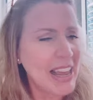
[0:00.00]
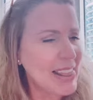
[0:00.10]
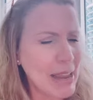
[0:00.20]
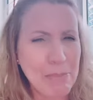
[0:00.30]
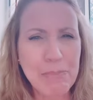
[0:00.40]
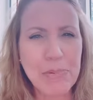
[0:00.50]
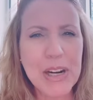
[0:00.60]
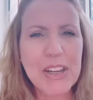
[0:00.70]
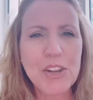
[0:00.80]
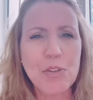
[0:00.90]
that
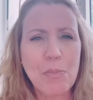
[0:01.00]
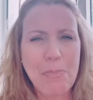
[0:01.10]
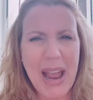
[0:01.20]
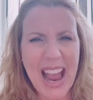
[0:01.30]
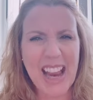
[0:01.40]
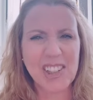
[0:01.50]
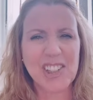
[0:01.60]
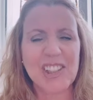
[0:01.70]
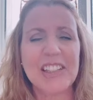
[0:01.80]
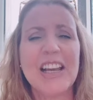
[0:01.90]
bring you
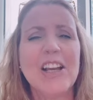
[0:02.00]
passion.